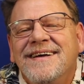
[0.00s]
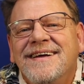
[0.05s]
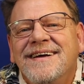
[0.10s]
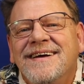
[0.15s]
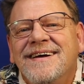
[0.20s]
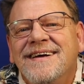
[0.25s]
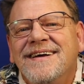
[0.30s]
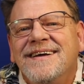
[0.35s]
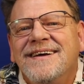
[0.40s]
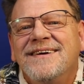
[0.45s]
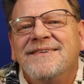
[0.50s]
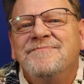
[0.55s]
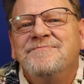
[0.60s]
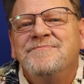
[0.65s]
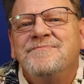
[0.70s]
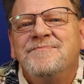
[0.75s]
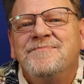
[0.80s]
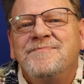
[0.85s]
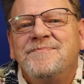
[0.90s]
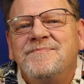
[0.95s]

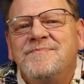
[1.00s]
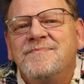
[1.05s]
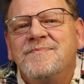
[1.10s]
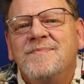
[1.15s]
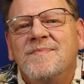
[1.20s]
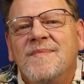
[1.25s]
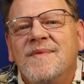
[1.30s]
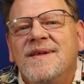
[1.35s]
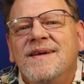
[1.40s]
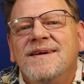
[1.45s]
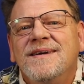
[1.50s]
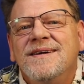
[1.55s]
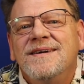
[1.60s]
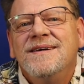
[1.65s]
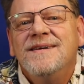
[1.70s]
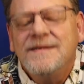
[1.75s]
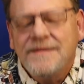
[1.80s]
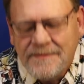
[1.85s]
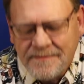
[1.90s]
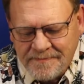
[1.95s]

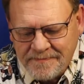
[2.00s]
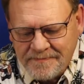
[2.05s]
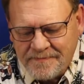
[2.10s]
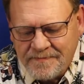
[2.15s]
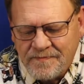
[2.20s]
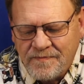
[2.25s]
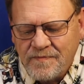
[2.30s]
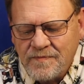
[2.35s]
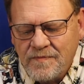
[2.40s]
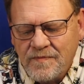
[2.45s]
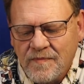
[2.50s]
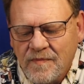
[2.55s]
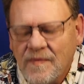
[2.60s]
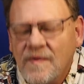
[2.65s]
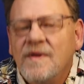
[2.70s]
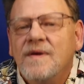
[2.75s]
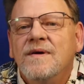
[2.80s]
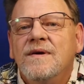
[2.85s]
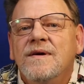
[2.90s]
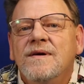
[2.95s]

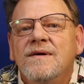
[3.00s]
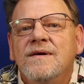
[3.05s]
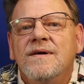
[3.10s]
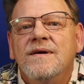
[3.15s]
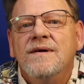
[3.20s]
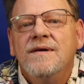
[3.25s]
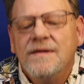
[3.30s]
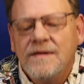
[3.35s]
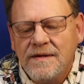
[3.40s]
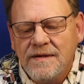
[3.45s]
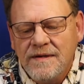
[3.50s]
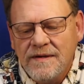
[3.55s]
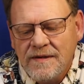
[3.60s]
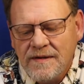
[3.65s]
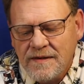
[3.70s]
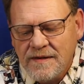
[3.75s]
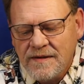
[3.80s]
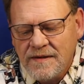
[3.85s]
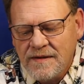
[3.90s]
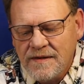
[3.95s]

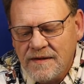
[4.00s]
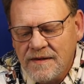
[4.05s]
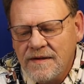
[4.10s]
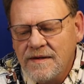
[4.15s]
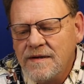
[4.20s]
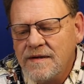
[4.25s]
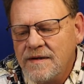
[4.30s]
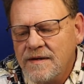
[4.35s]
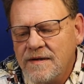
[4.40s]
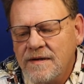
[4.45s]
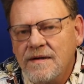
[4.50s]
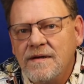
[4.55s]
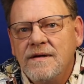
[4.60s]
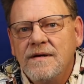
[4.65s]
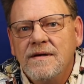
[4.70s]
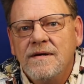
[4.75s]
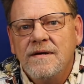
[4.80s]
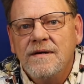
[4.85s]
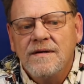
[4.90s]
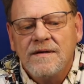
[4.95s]

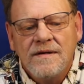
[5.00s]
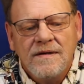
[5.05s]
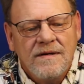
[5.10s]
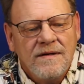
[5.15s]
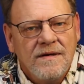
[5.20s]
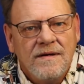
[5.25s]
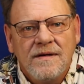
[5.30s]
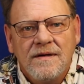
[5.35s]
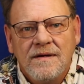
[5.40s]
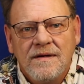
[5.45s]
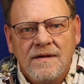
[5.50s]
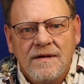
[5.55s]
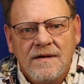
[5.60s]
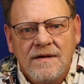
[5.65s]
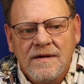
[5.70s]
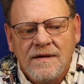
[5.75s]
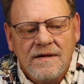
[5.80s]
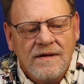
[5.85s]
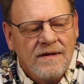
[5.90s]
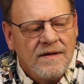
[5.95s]

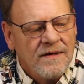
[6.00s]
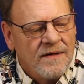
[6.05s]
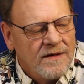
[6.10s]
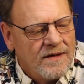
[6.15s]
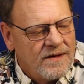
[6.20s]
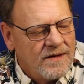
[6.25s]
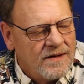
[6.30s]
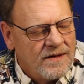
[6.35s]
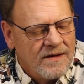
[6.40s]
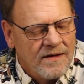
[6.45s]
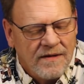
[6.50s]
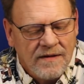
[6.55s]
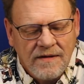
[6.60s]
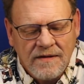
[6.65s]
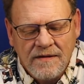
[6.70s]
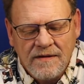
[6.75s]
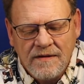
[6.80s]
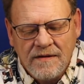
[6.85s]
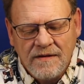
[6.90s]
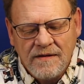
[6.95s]

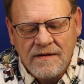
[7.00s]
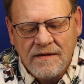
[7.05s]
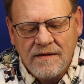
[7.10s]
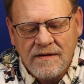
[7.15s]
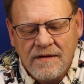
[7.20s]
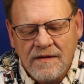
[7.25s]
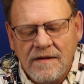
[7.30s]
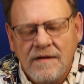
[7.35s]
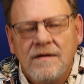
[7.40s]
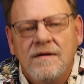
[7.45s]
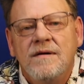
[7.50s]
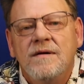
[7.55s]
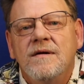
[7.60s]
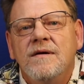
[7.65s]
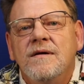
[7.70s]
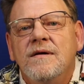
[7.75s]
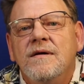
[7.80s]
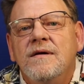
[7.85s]
The person shown says nothing.